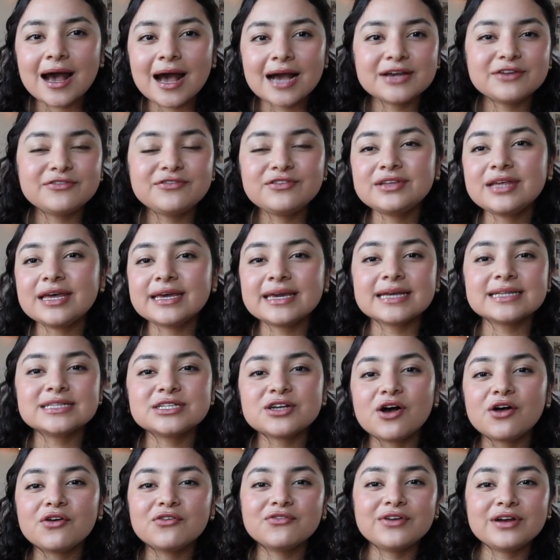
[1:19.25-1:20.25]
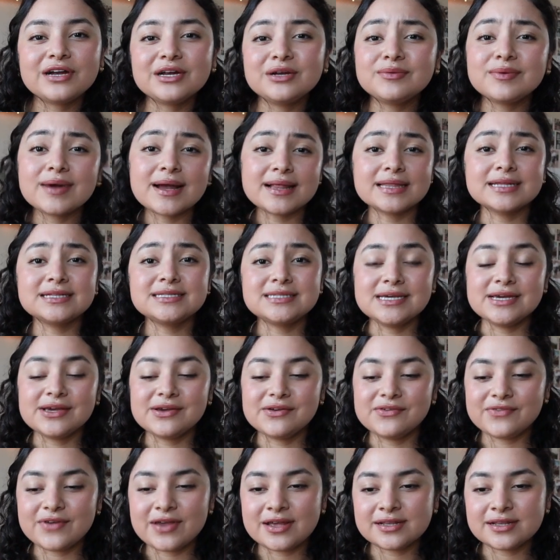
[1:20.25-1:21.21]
I feel like it's all very relative,